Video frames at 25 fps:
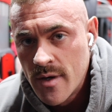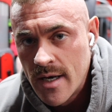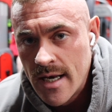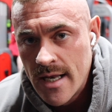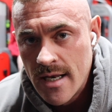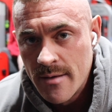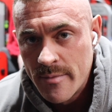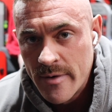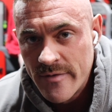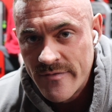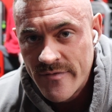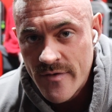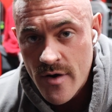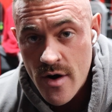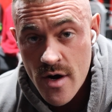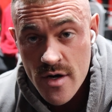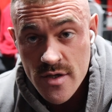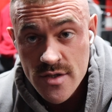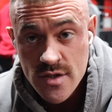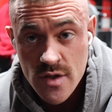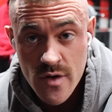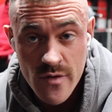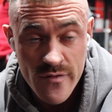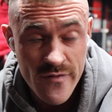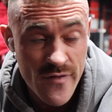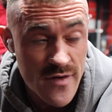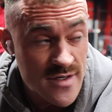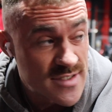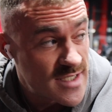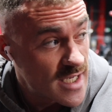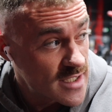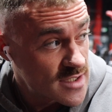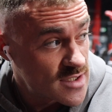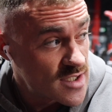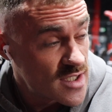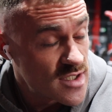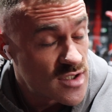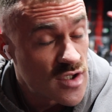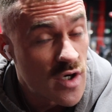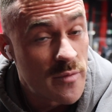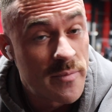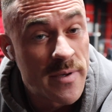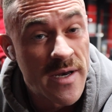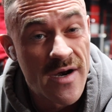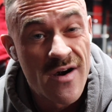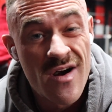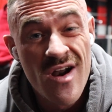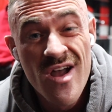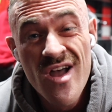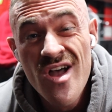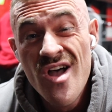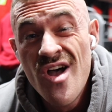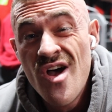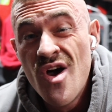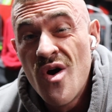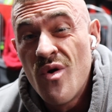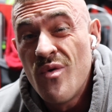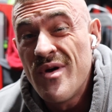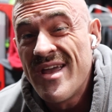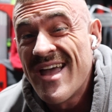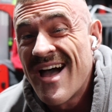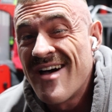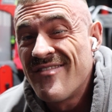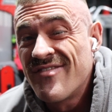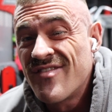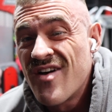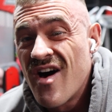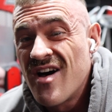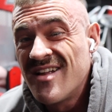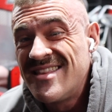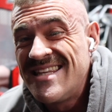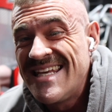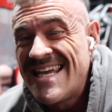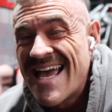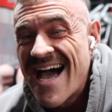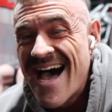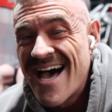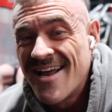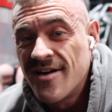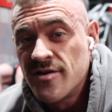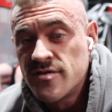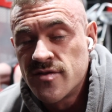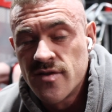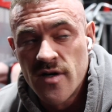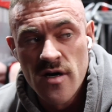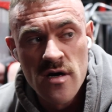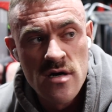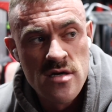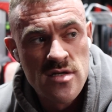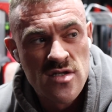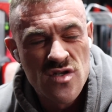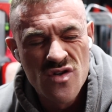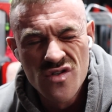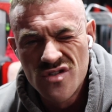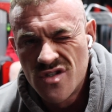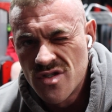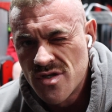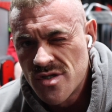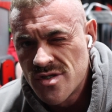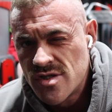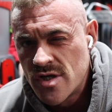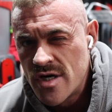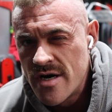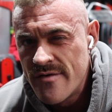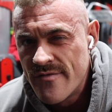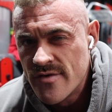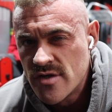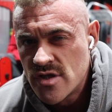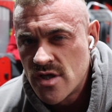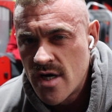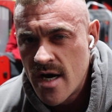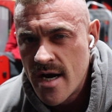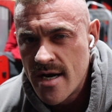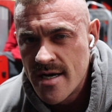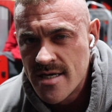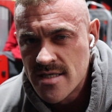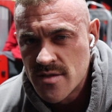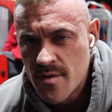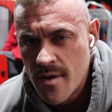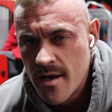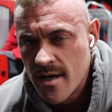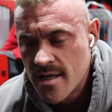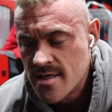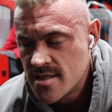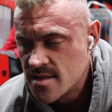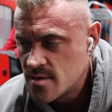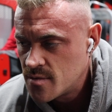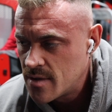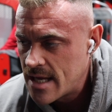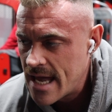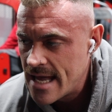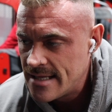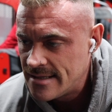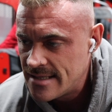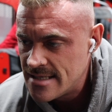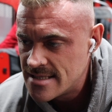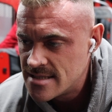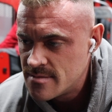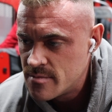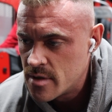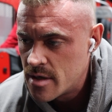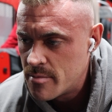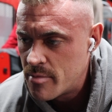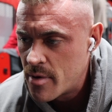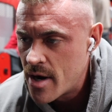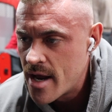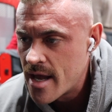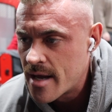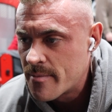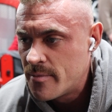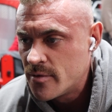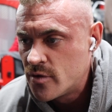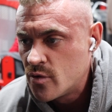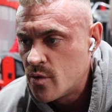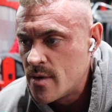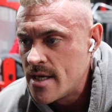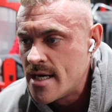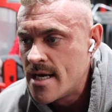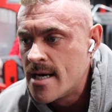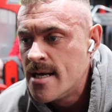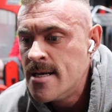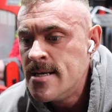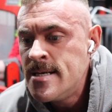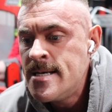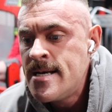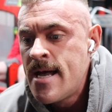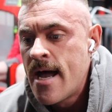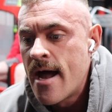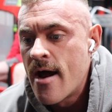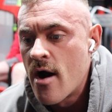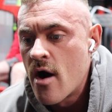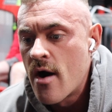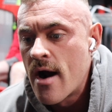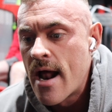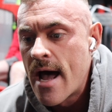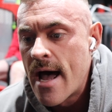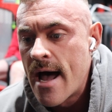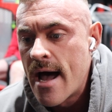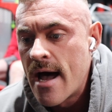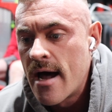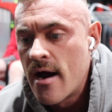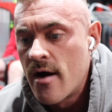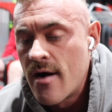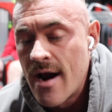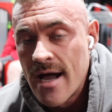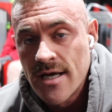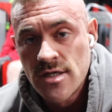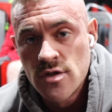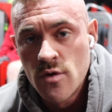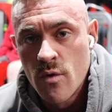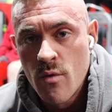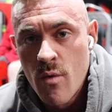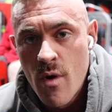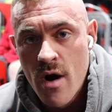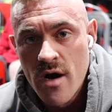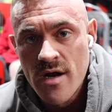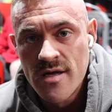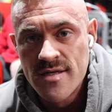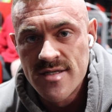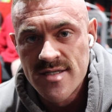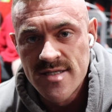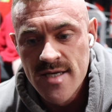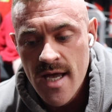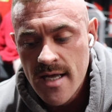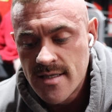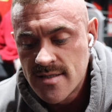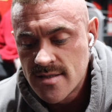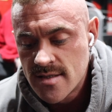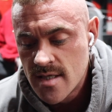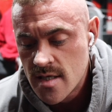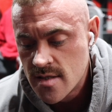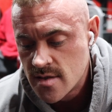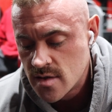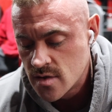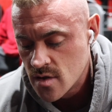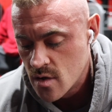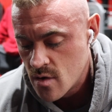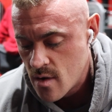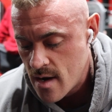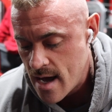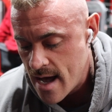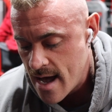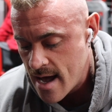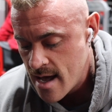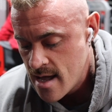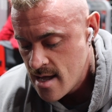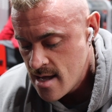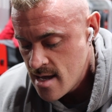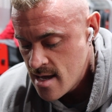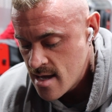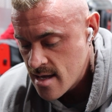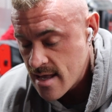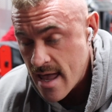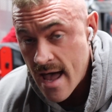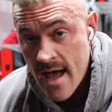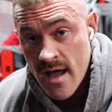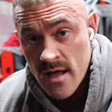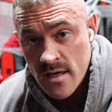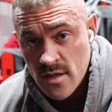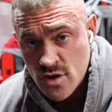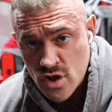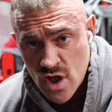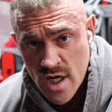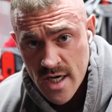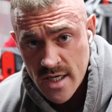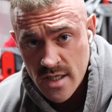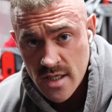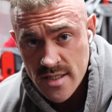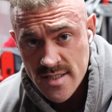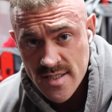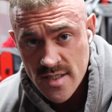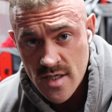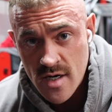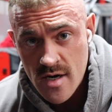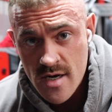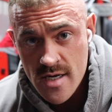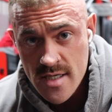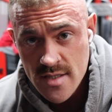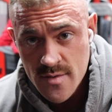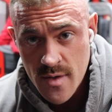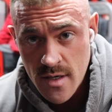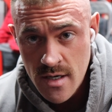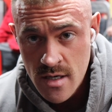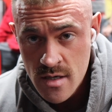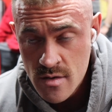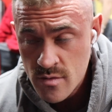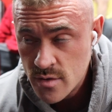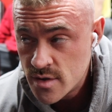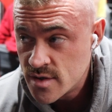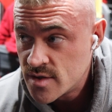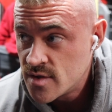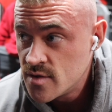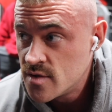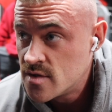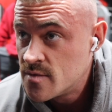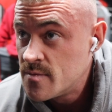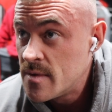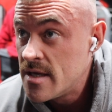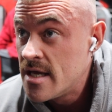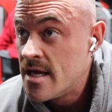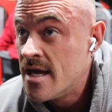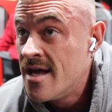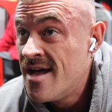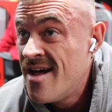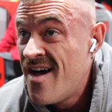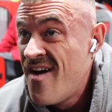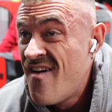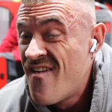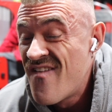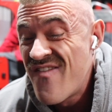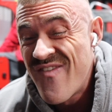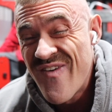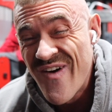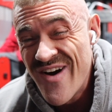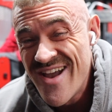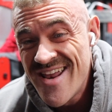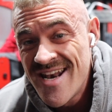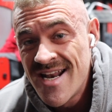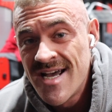a little bit further. So first exercise up here, we have got an adductor. It's good to just reverse training as well, because we get a decent bit of break between our actual working sets. So yeah, training nice and early as well, which suits me fine.